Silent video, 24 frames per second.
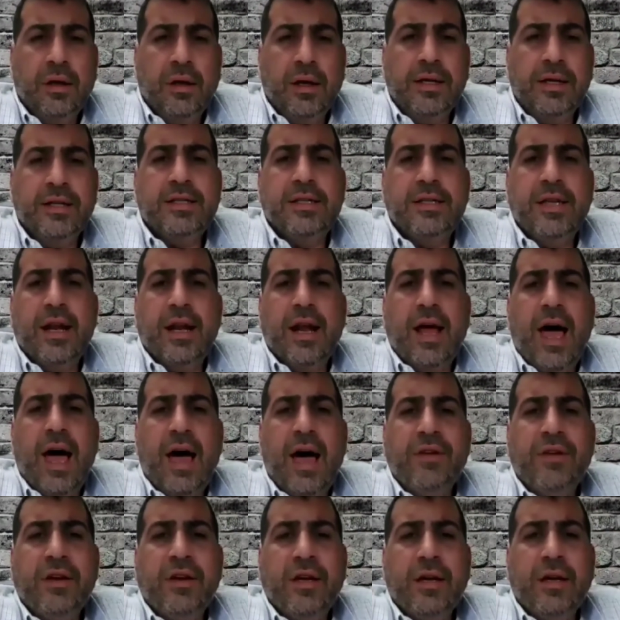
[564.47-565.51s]
instead of
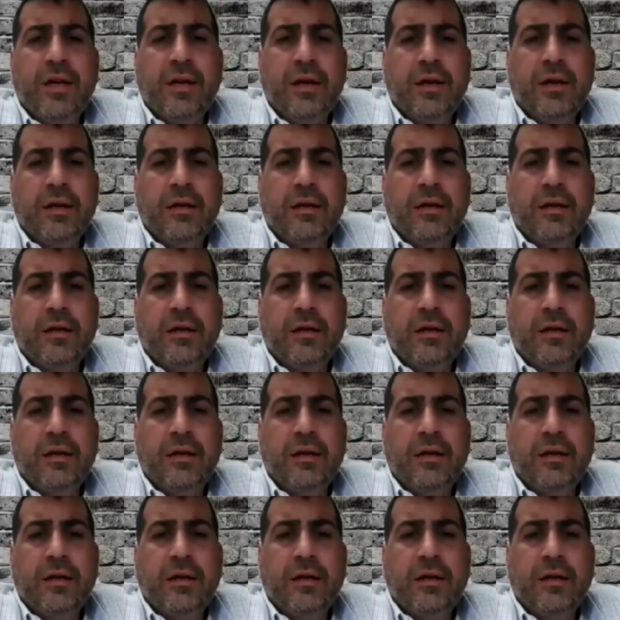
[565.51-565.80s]
having it